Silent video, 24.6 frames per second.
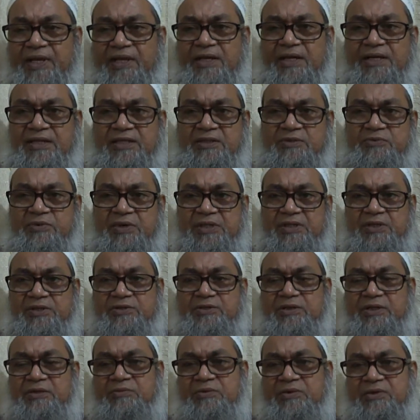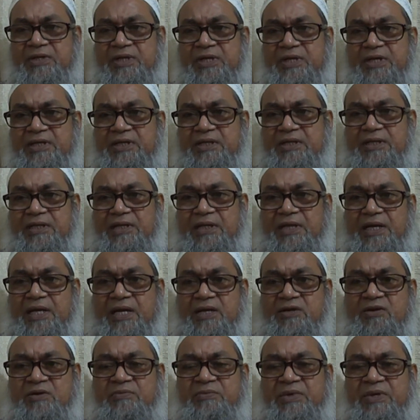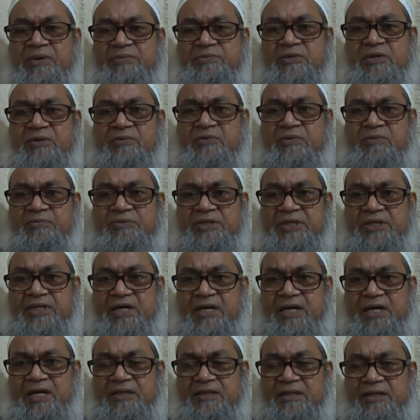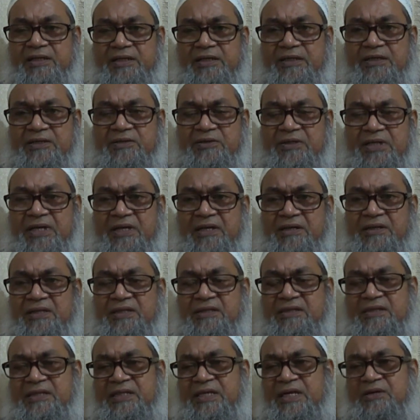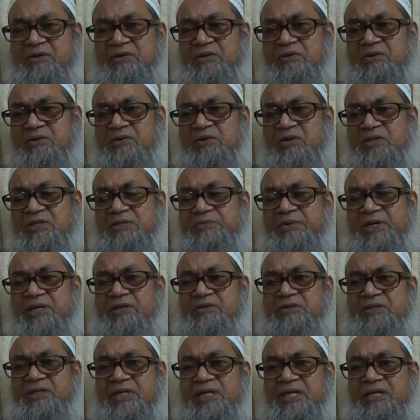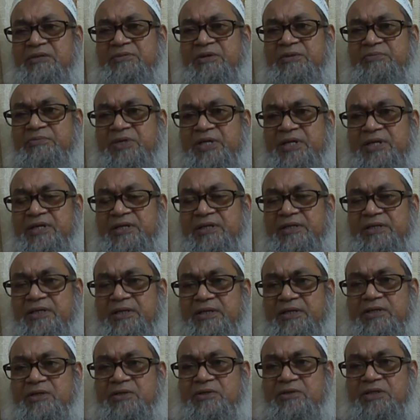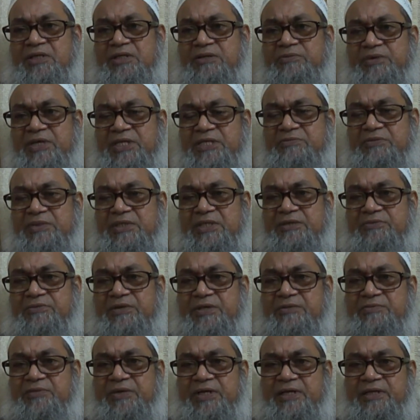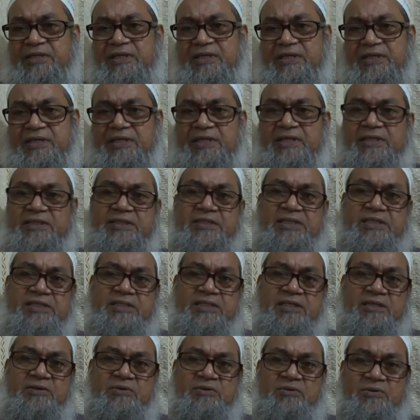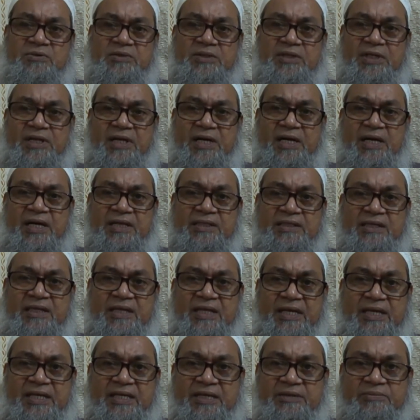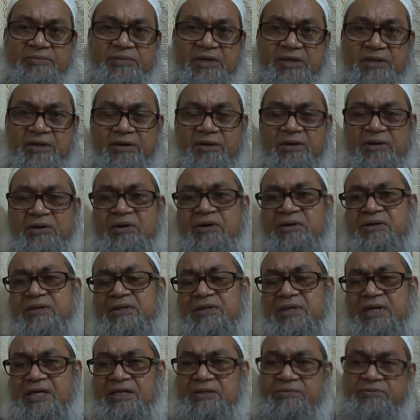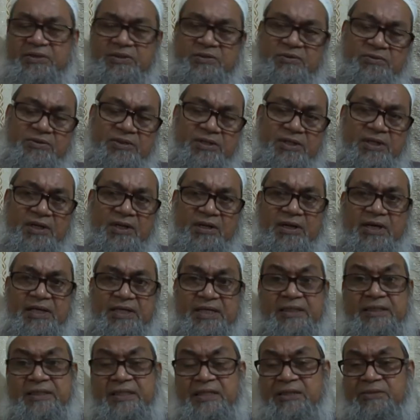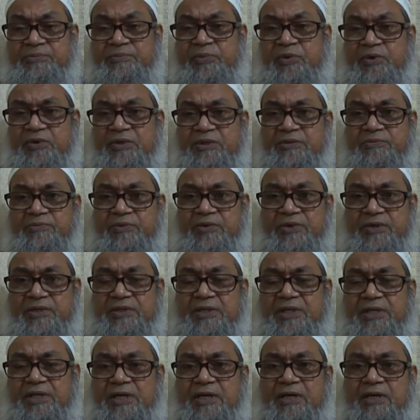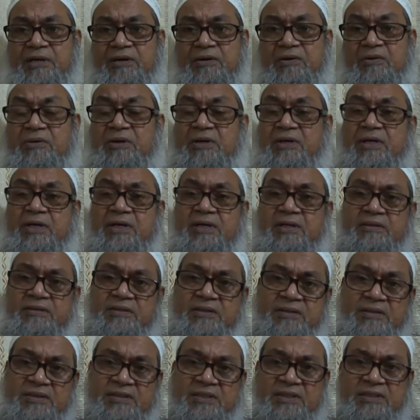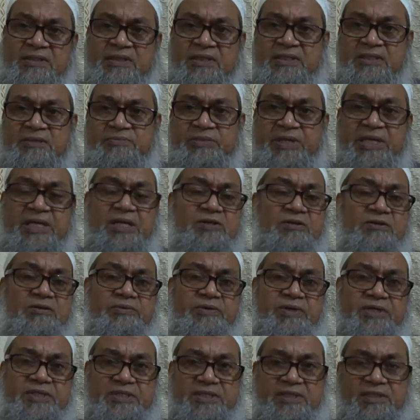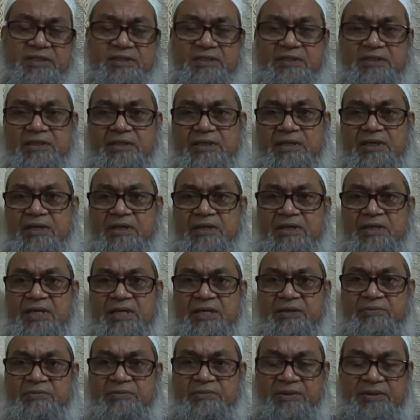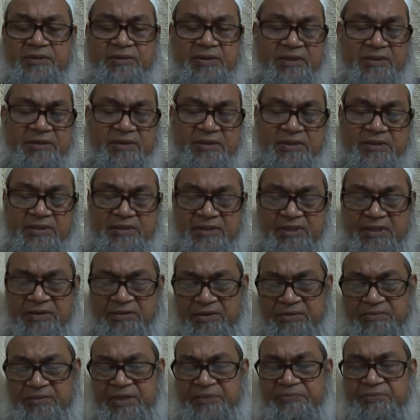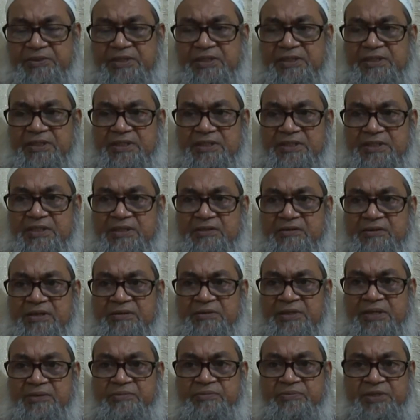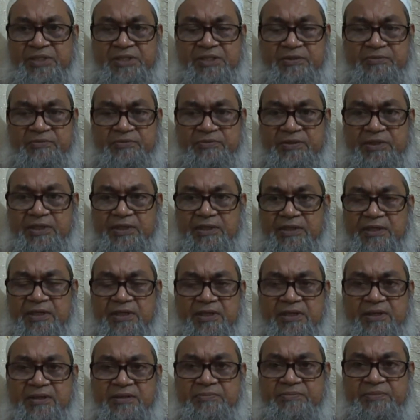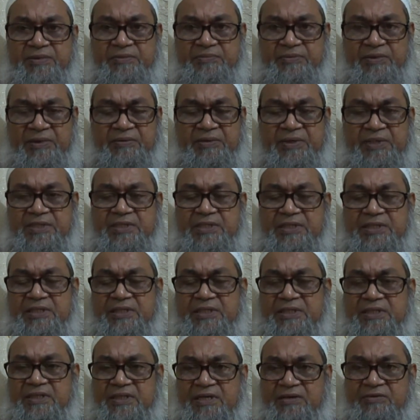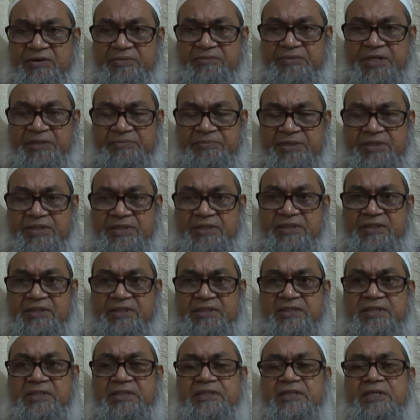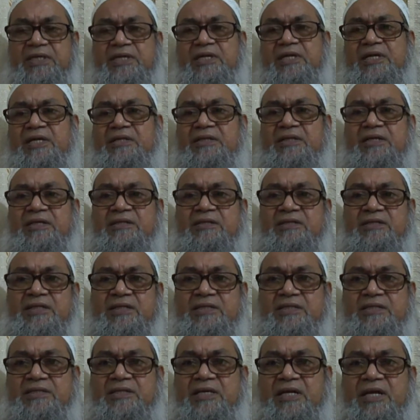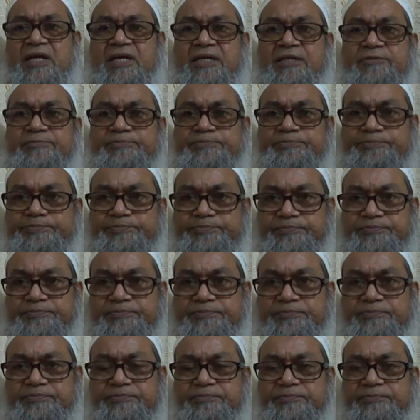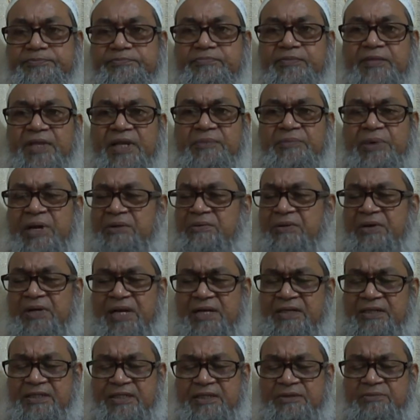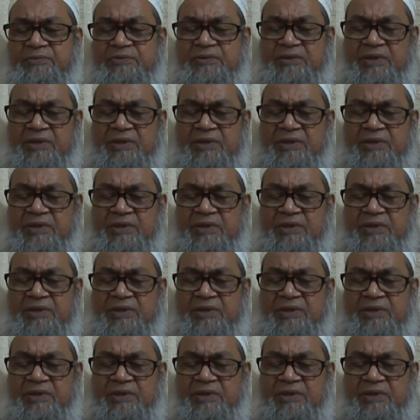It is water soluble drug, cannot be absorbed from the gut, so it cannot cross biological membrane. So it must be given by injection route, either IM or IV route. Another important point, there is a mechanism of action. Now I am repeating this thing. I missed previously. Now I am repeating these things, that this drug, pharmacokinetic,